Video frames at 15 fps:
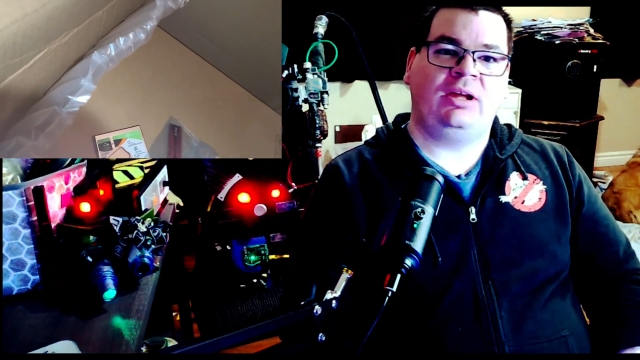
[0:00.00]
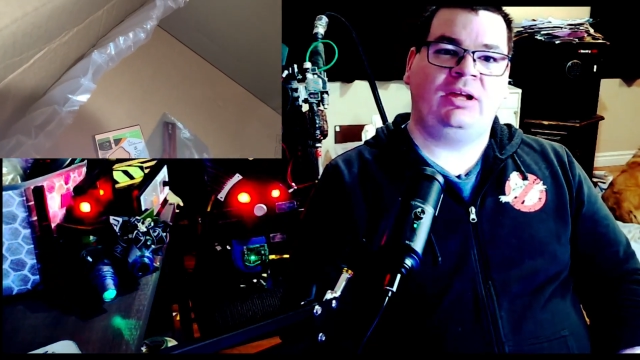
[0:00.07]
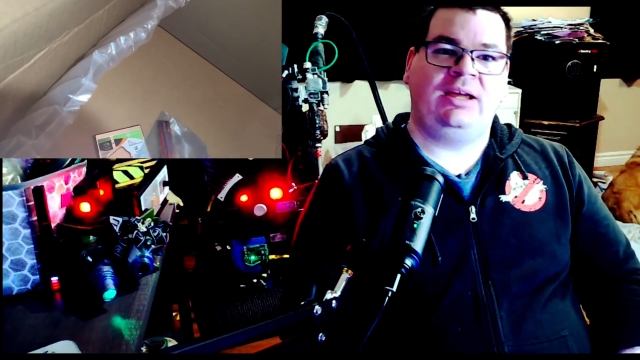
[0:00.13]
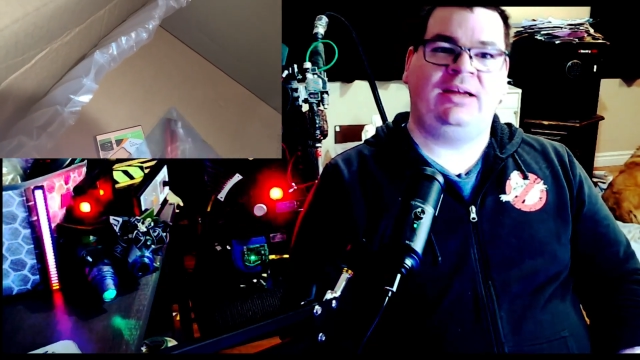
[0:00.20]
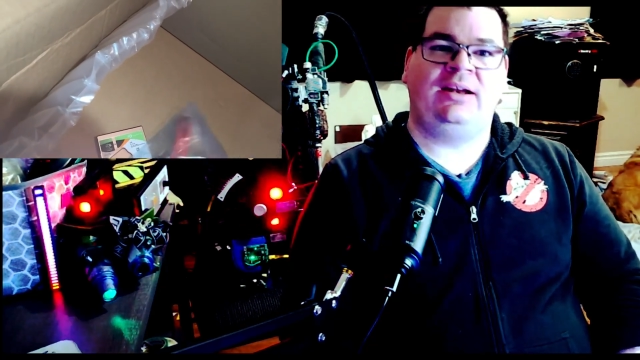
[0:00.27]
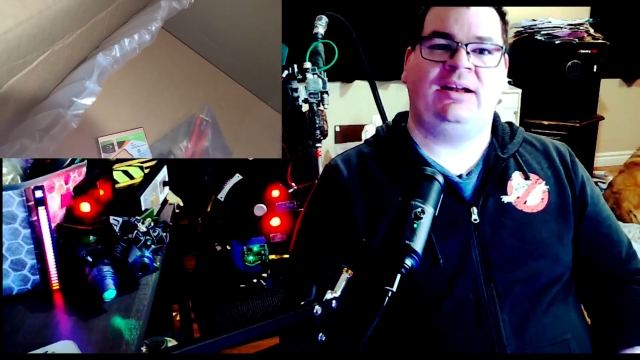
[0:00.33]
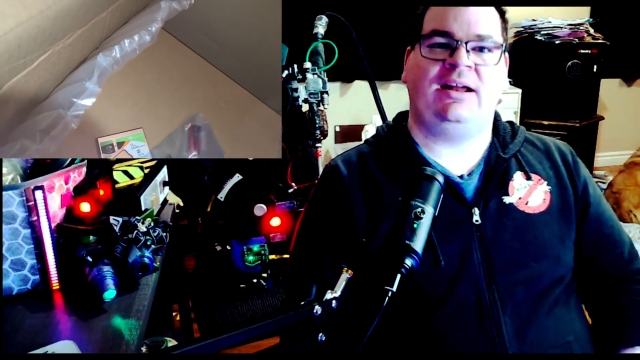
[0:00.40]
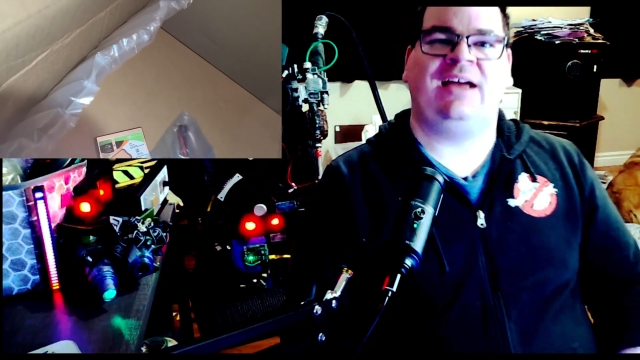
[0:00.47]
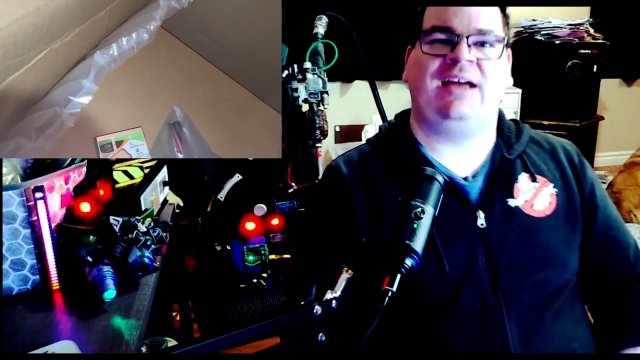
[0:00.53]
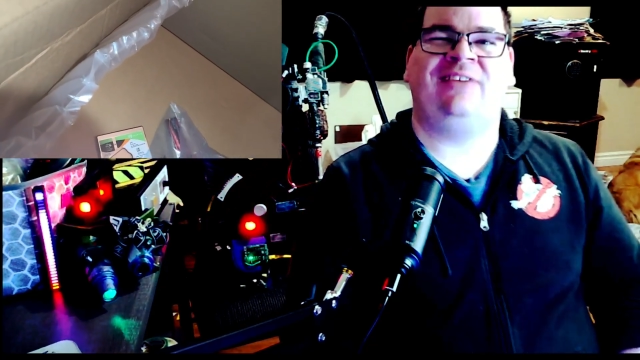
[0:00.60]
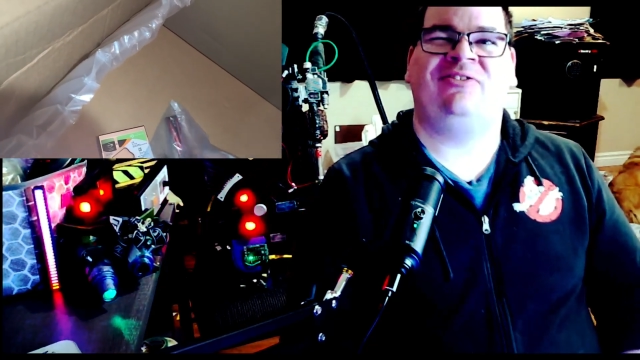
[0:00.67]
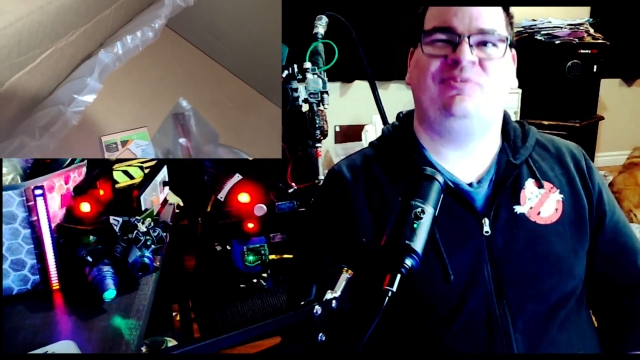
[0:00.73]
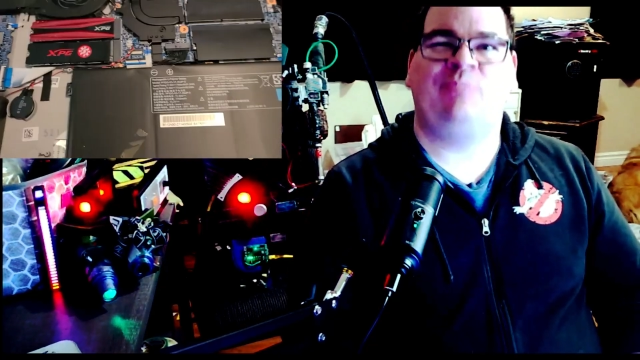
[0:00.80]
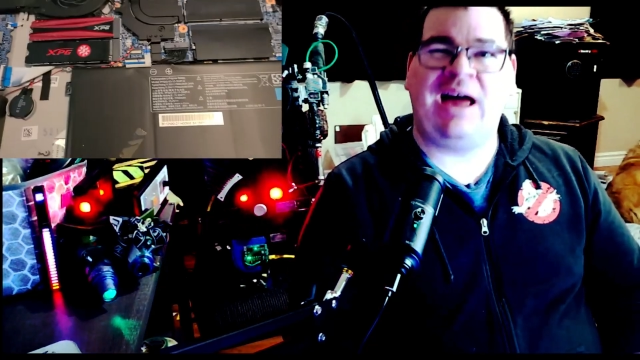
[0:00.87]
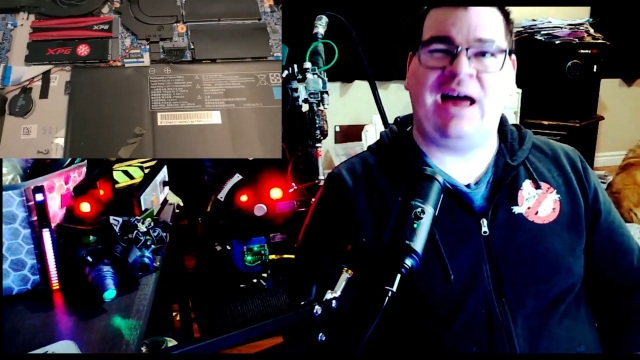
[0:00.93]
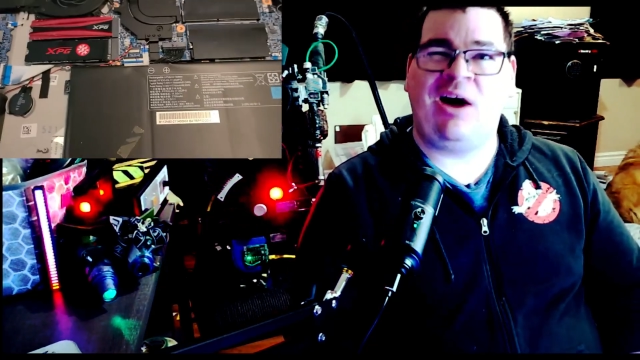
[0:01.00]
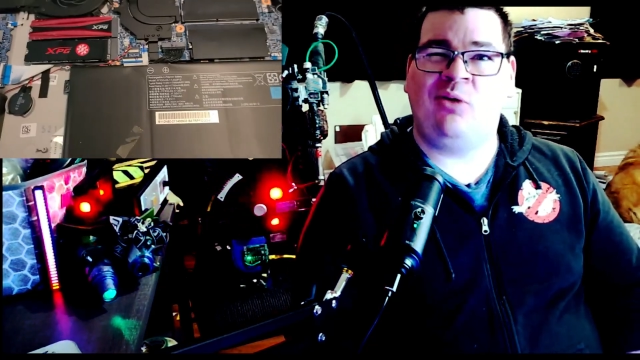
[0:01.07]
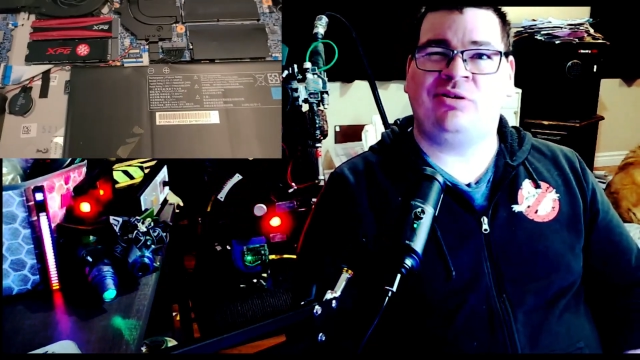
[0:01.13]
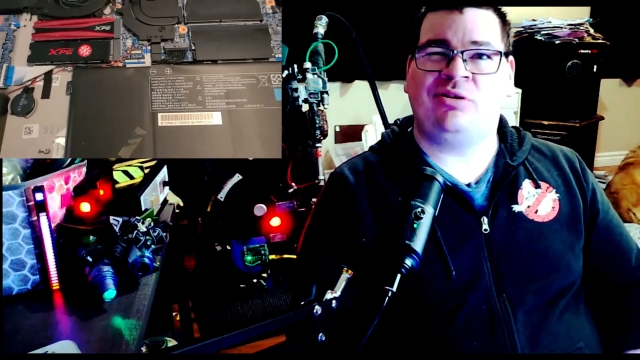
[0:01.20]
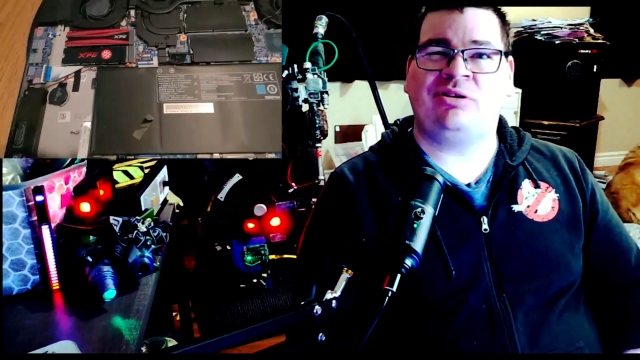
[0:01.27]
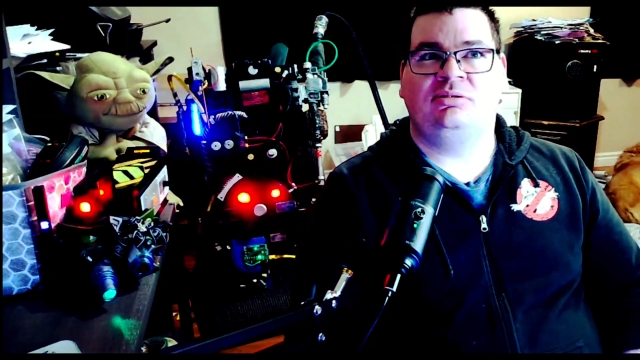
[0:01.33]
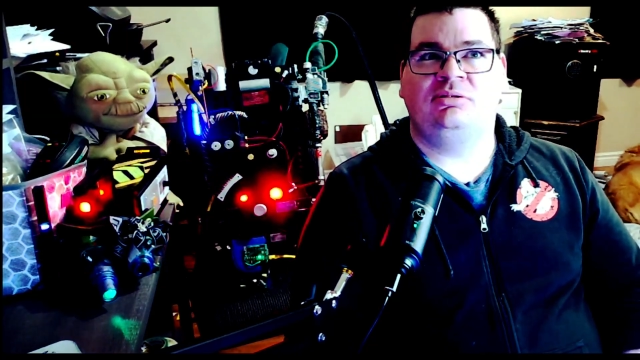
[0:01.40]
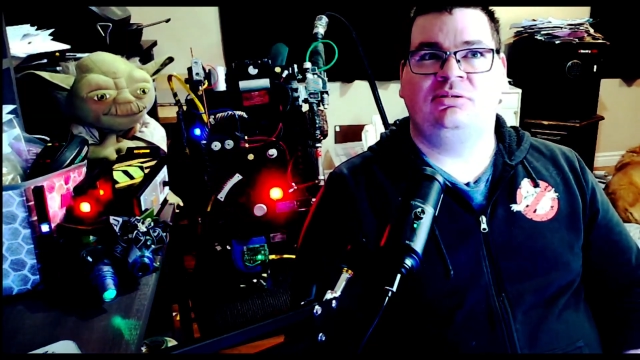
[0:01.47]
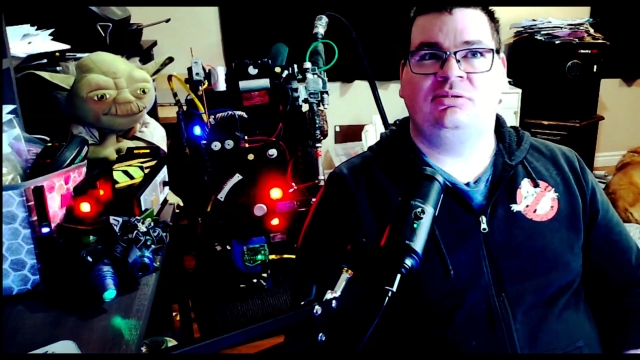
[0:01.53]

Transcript: And it has power,